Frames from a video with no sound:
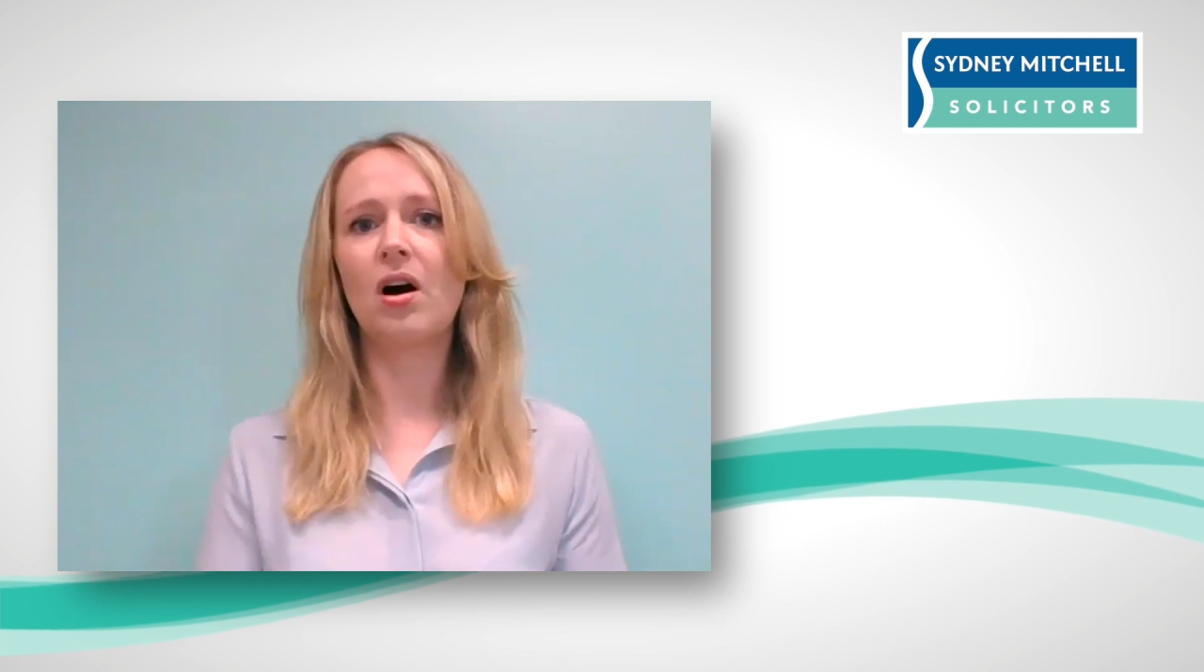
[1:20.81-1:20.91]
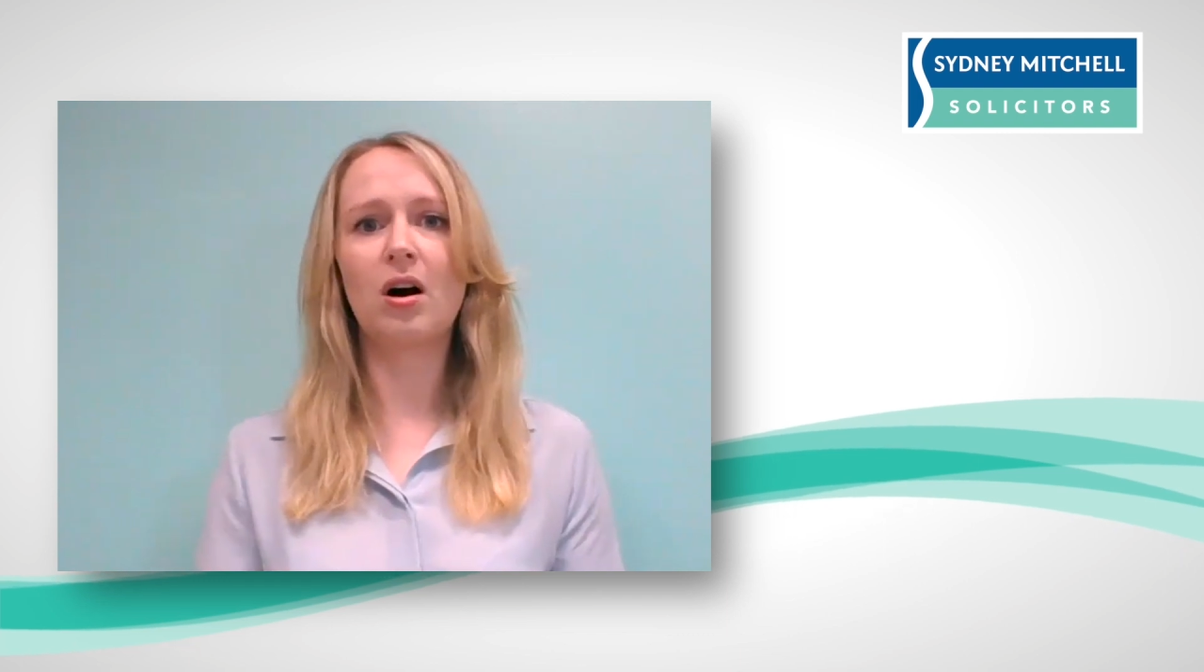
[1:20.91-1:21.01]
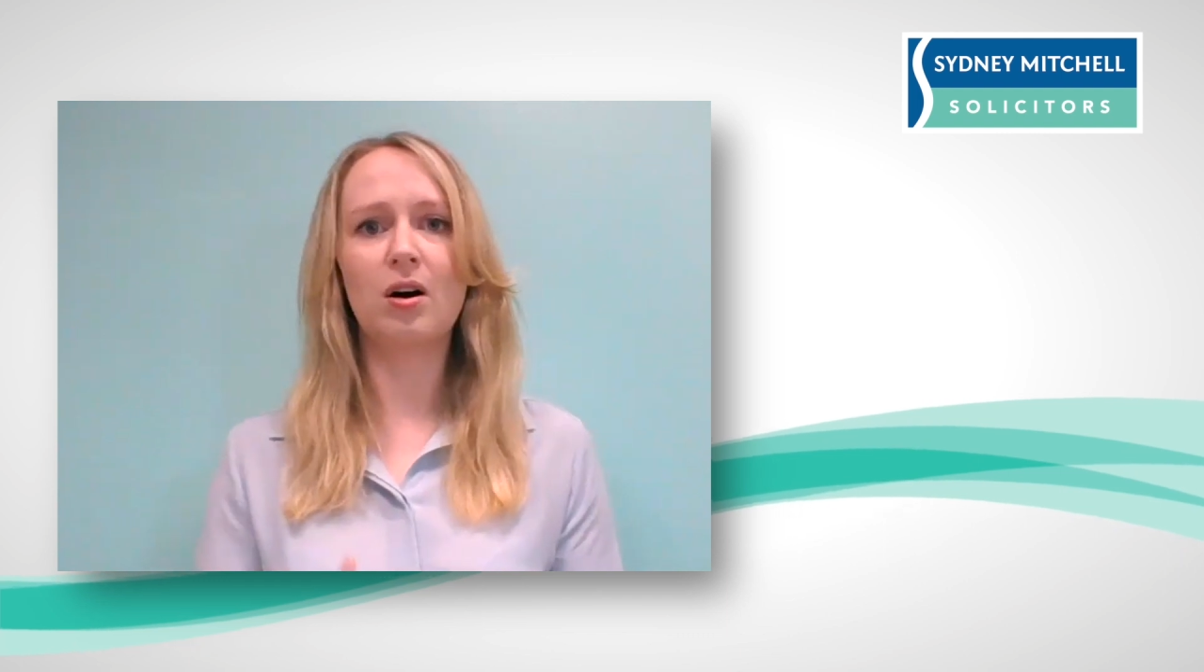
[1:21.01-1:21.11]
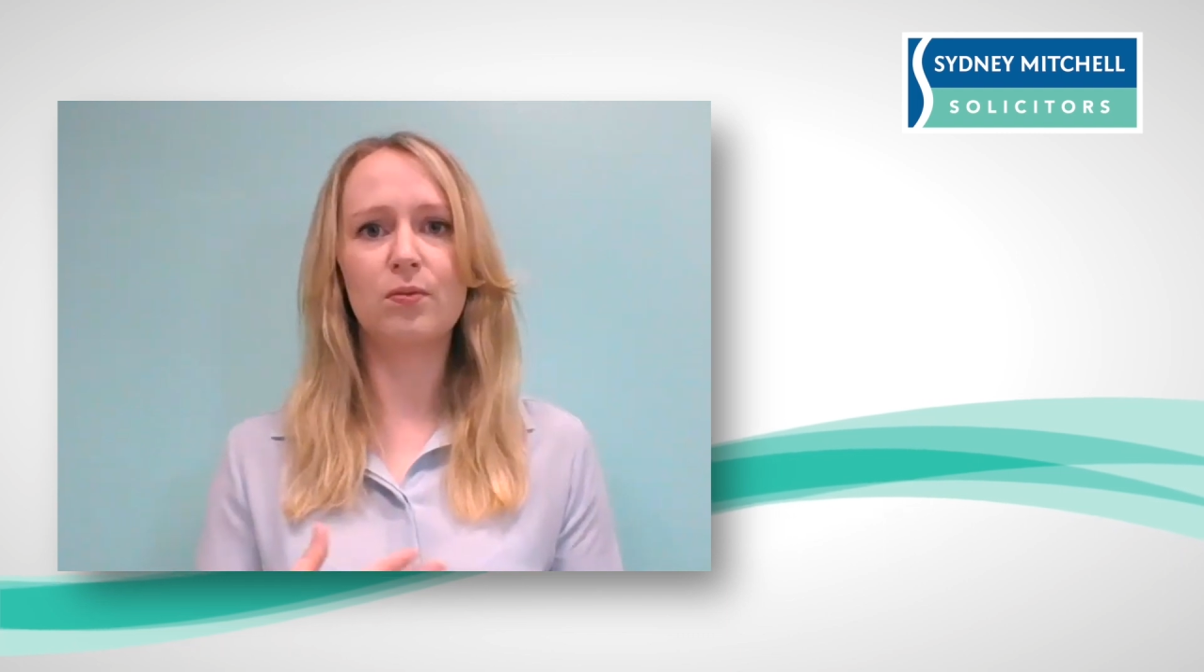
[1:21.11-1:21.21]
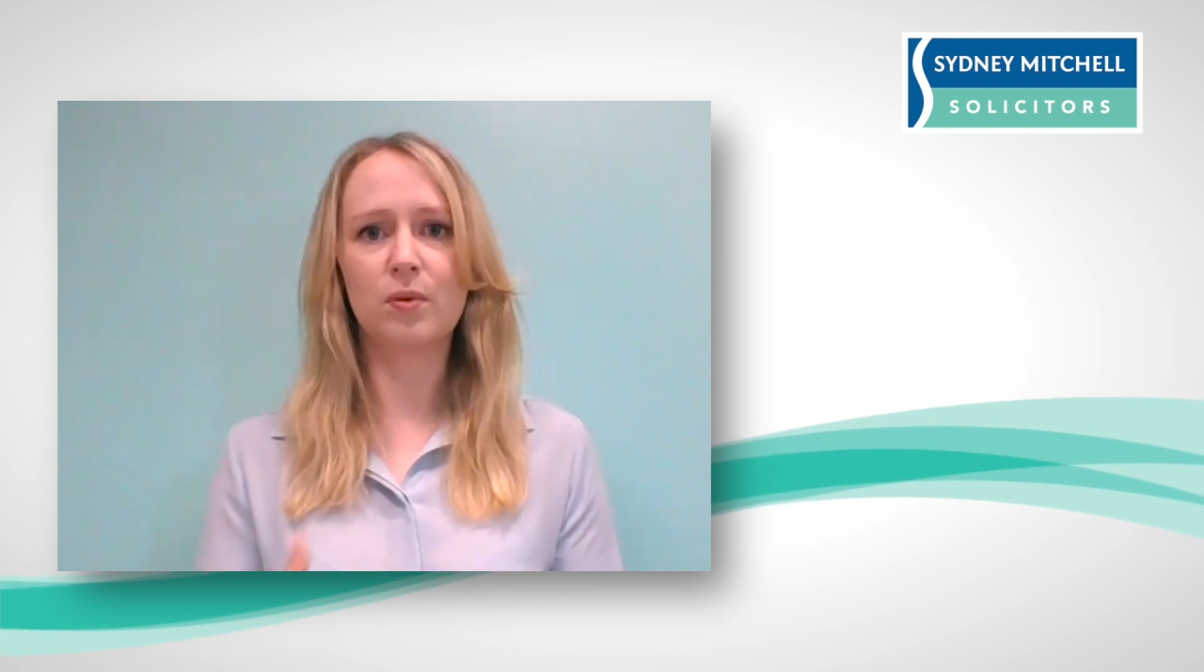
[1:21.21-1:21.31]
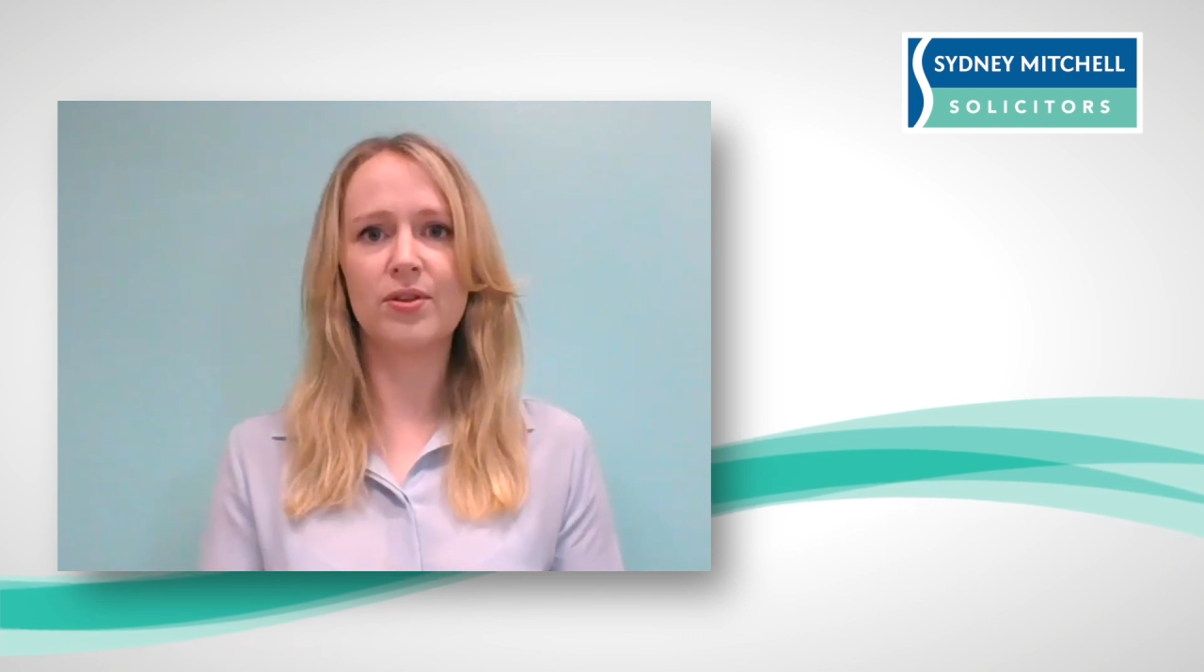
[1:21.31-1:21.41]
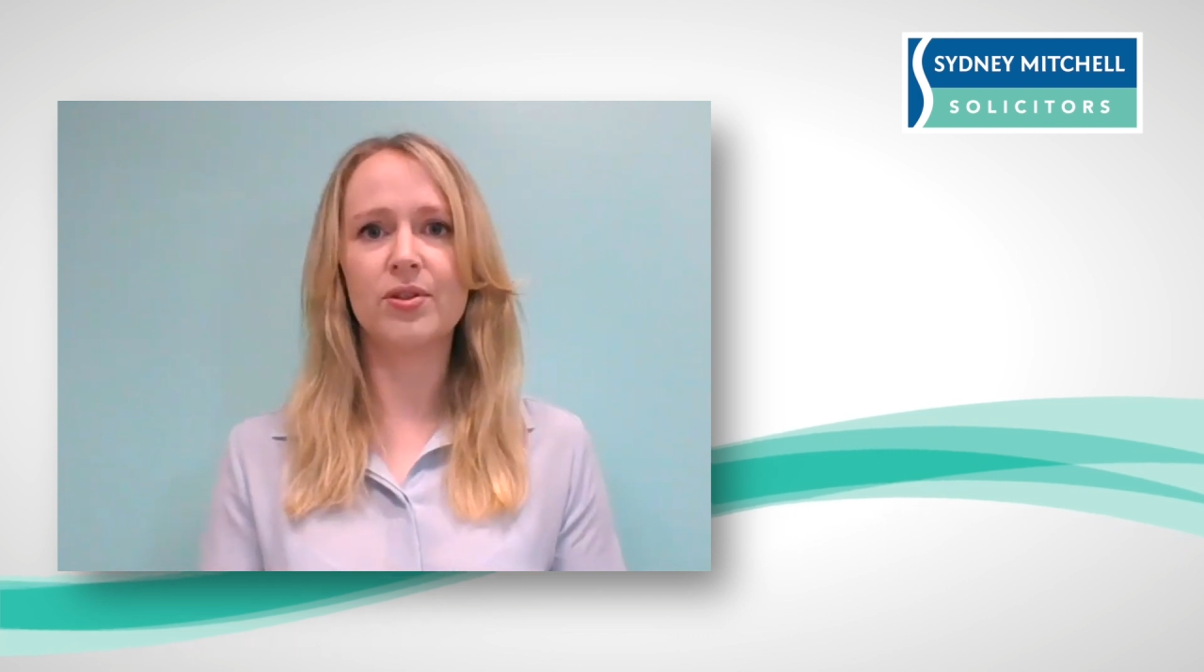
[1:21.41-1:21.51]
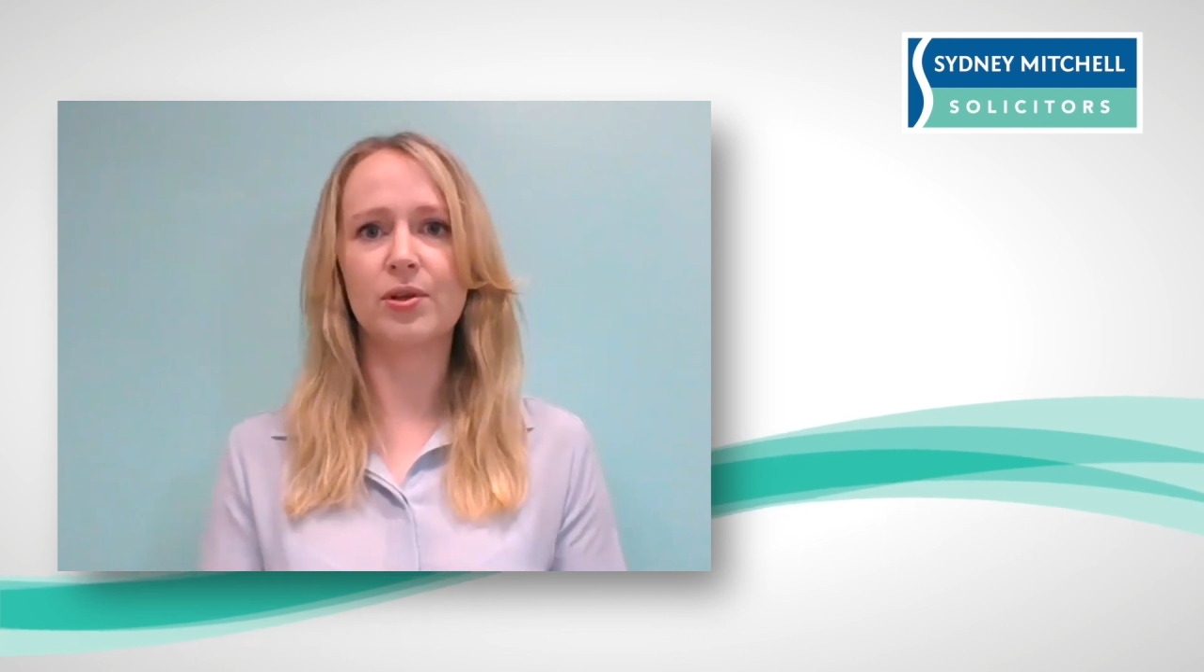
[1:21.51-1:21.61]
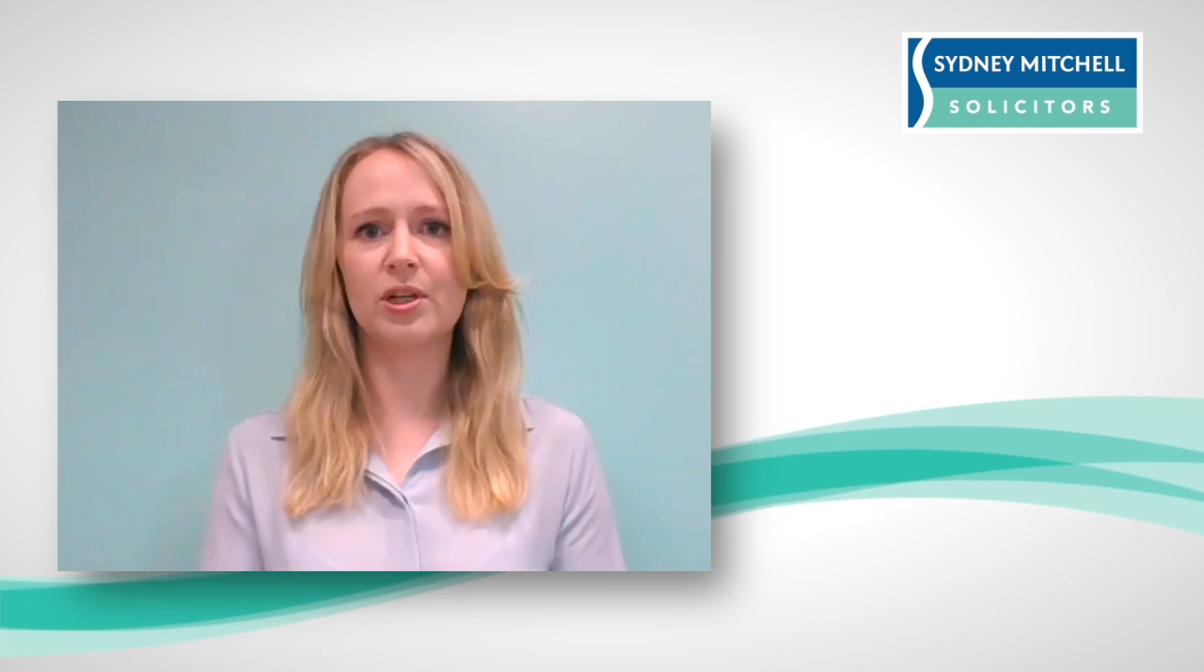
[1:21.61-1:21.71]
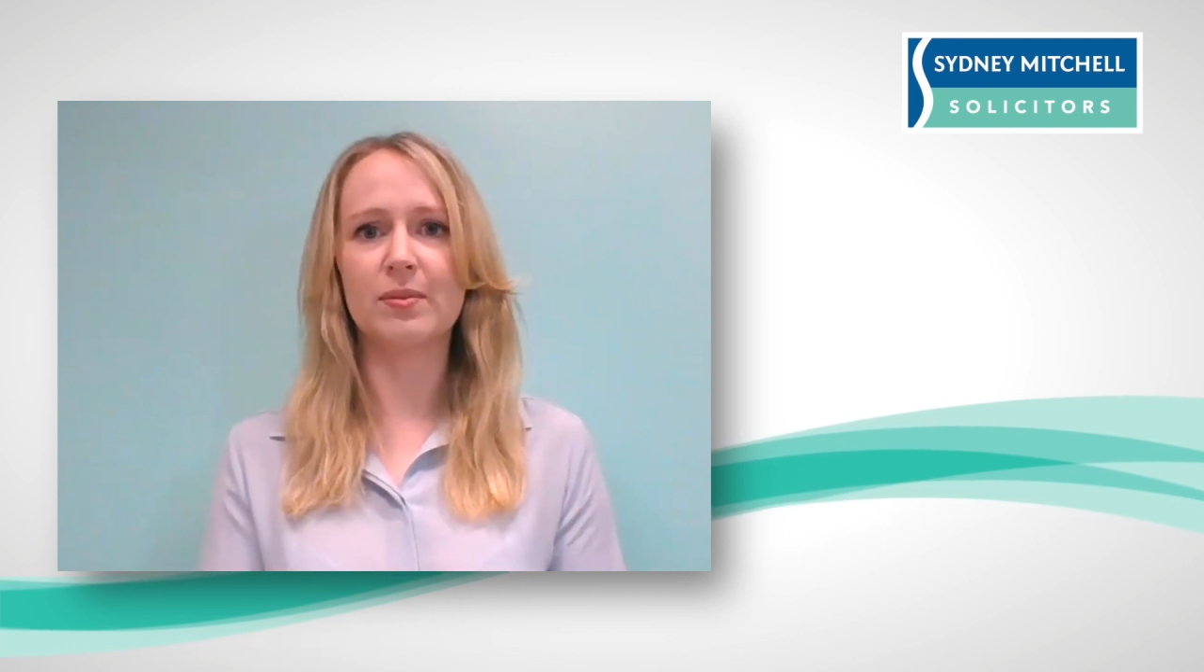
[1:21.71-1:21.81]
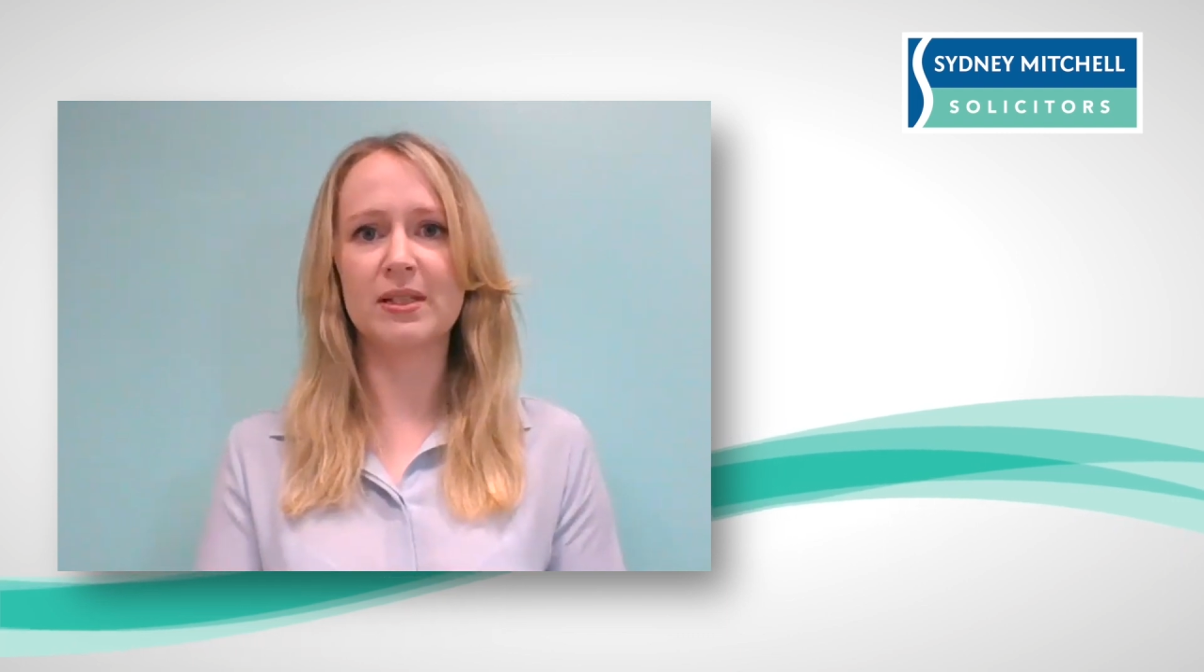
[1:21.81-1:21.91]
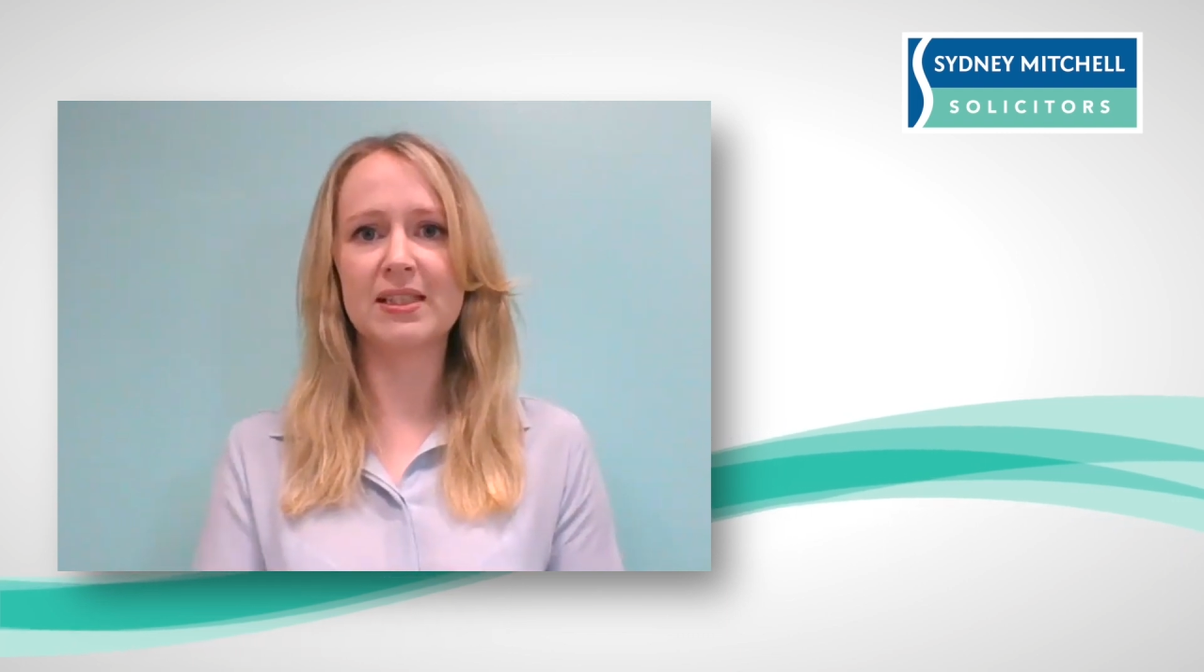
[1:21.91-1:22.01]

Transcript: of what the document